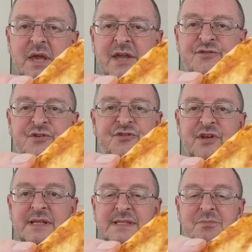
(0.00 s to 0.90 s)
it's just
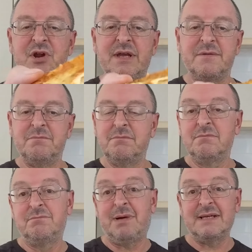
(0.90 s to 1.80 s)
cheesy bread,
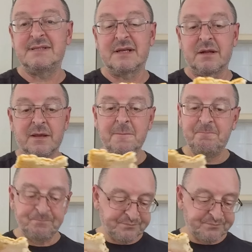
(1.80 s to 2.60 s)
basically.